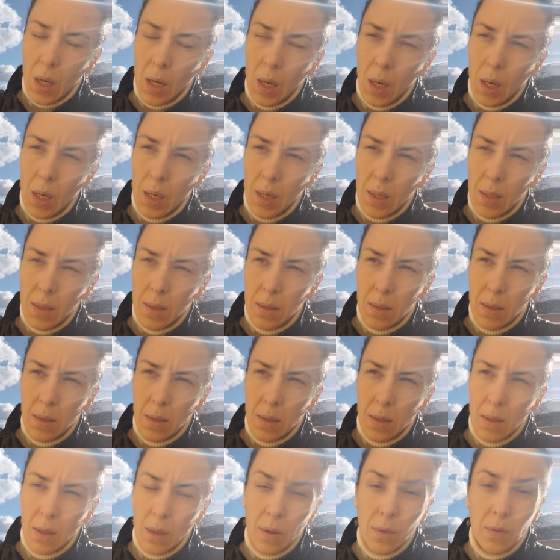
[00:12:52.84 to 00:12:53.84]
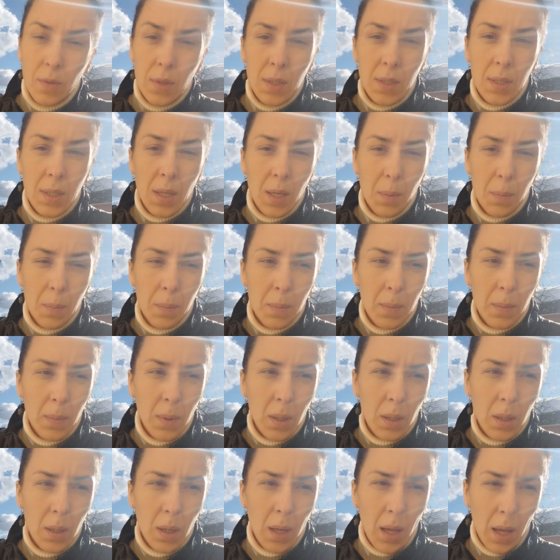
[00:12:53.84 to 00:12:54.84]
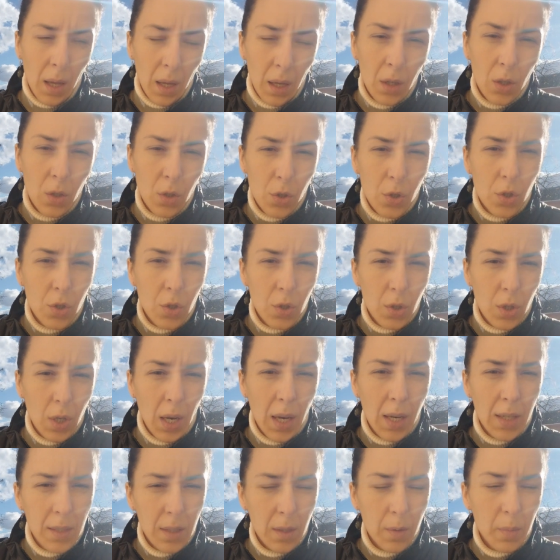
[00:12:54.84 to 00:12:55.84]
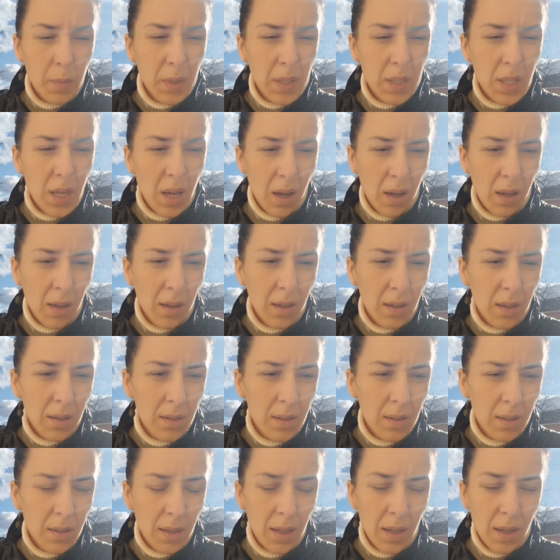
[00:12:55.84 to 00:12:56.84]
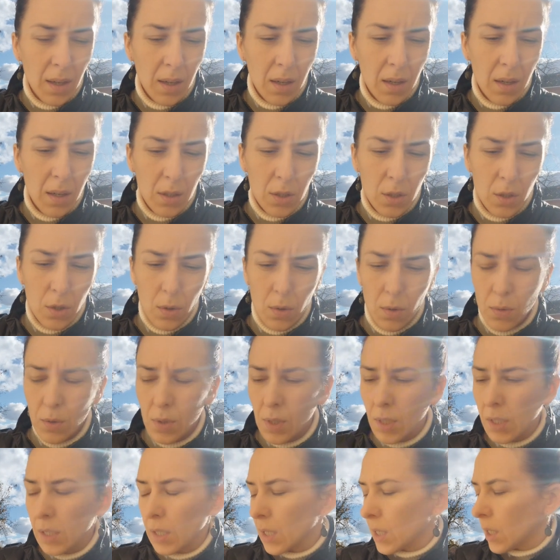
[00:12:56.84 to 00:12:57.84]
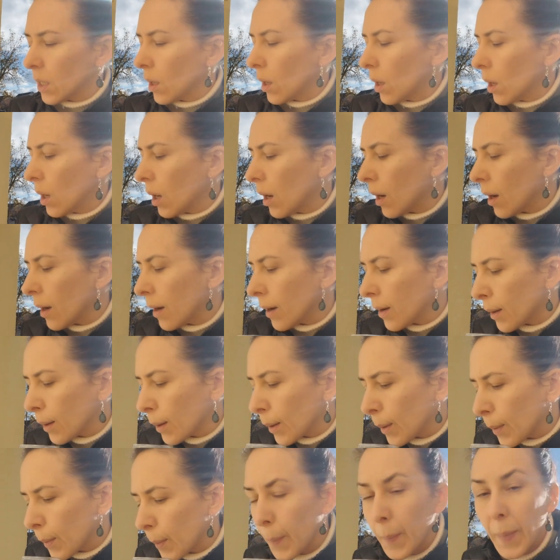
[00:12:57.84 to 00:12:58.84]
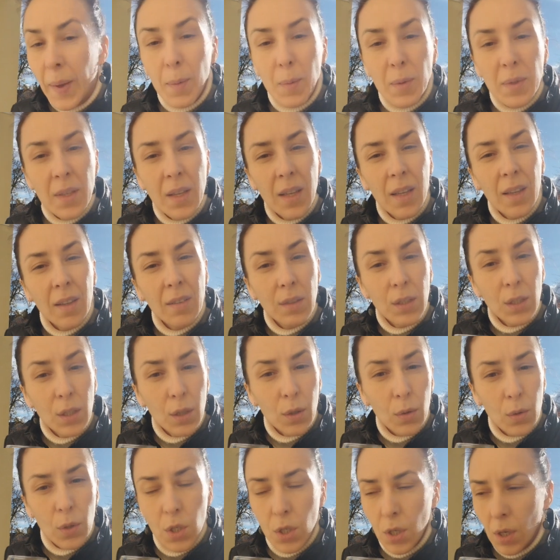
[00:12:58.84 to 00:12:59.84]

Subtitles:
is of the same age, a little bit younger than Gerhard Schröder. Maybe they even know each